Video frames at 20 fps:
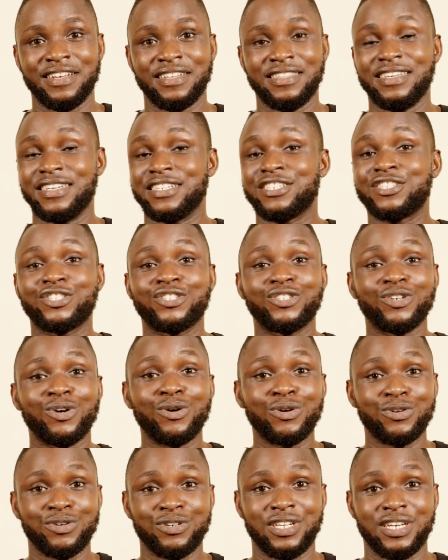They are so
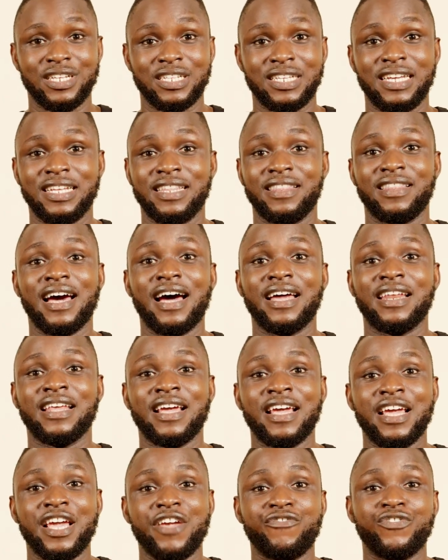good at it that
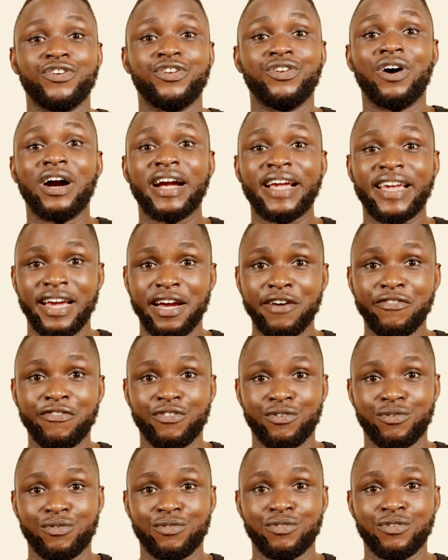if you're not
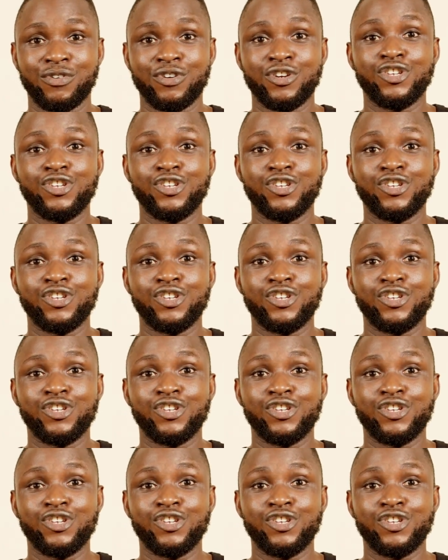careful,